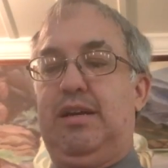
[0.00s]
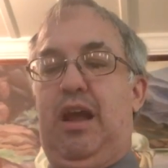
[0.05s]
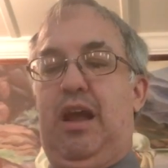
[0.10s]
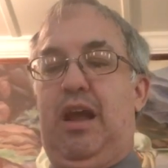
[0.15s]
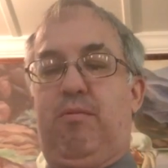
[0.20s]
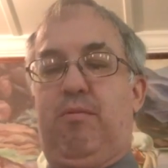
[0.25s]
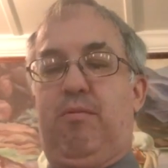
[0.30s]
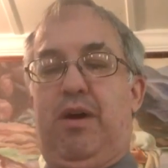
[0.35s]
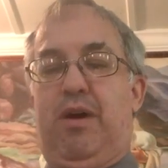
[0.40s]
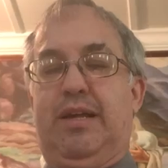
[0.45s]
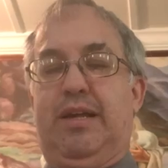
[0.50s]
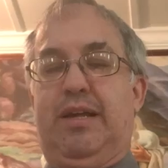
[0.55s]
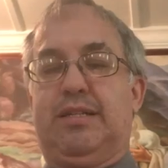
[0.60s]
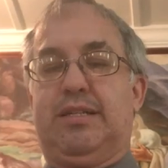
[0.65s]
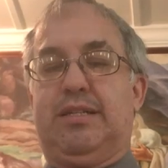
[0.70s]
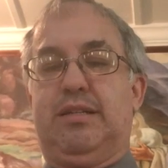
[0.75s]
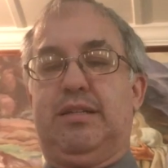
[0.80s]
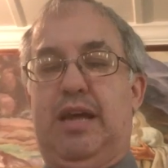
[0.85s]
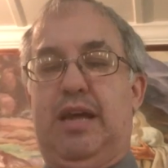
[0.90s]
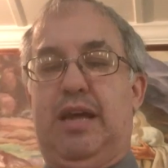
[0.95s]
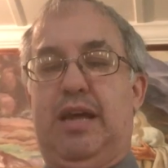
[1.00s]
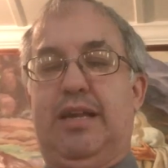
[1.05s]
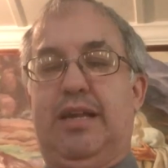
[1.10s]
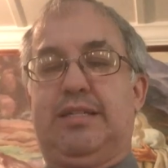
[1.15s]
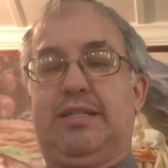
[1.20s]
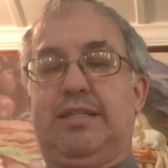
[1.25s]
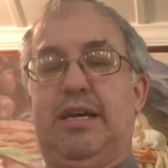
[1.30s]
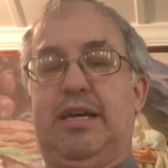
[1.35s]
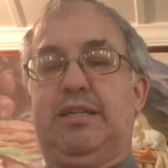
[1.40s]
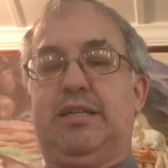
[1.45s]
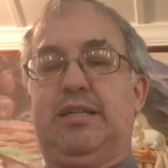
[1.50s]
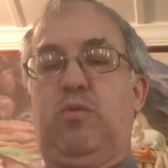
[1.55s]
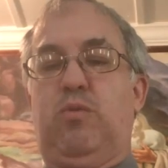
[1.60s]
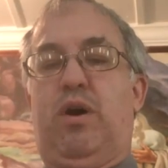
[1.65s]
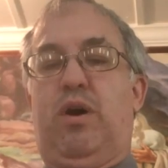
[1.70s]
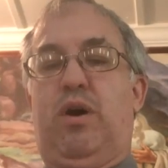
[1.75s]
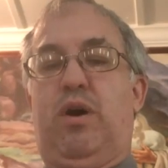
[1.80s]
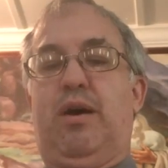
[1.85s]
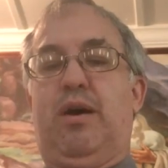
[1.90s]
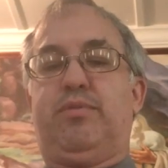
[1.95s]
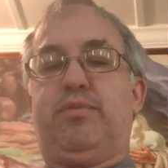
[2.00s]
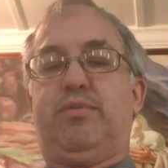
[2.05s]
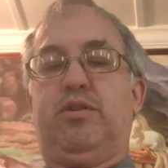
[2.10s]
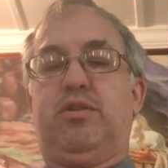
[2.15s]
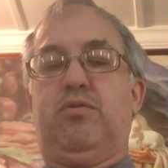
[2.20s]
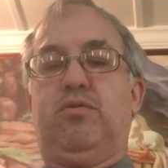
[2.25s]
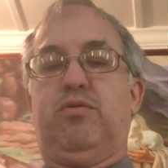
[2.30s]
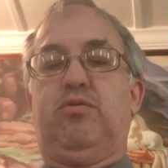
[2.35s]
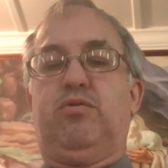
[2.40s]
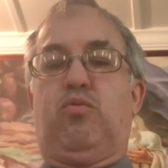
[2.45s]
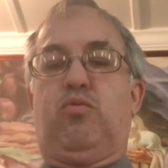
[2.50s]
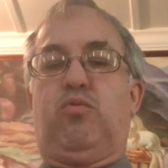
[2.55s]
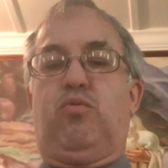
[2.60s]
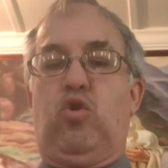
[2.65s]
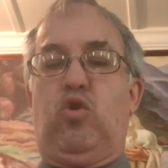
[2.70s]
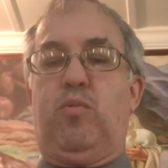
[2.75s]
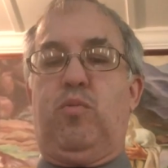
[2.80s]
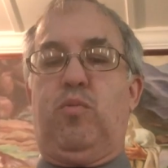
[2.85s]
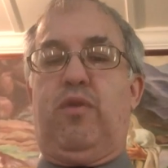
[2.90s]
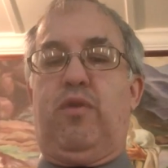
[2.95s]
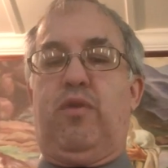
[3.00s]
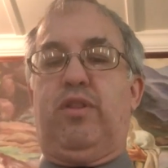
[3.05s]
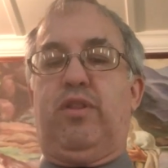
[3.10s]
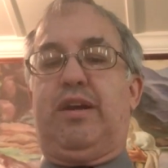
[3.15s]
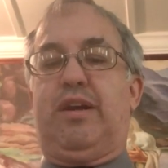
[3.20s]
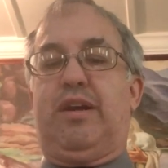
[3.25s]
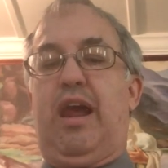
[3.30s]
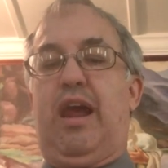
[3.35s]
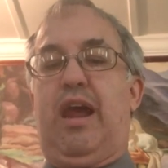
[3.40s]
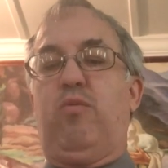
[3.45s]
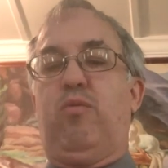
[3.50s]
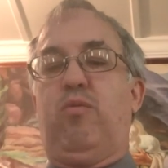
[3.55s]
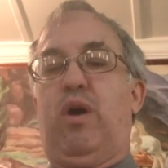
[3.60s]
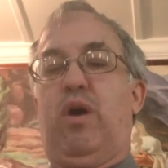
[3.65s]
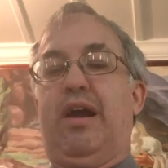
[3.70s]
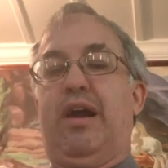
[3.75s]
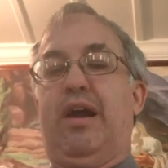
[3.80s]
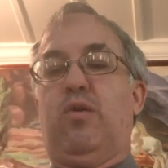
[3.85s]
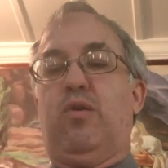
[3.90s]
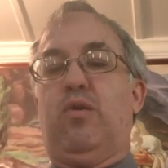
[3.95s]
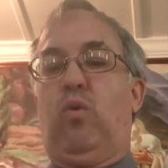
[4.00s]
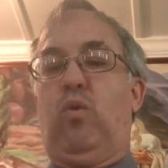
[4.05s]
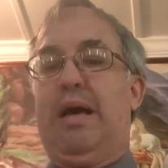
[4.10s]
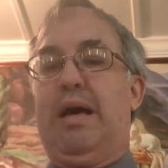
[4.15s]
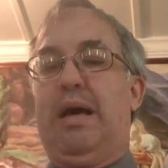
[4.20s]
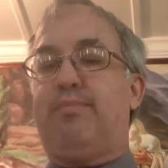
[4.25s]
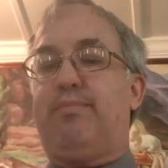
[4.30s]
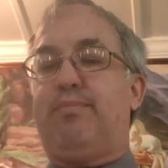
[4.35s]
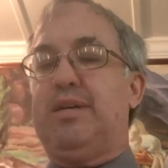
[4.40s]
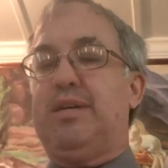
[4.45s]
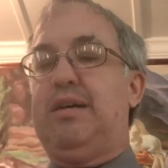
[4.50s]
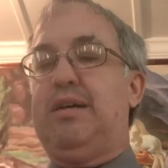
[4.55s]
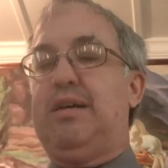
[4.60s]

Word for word: And when it's, then it says he went up to the room over the gateway and wept.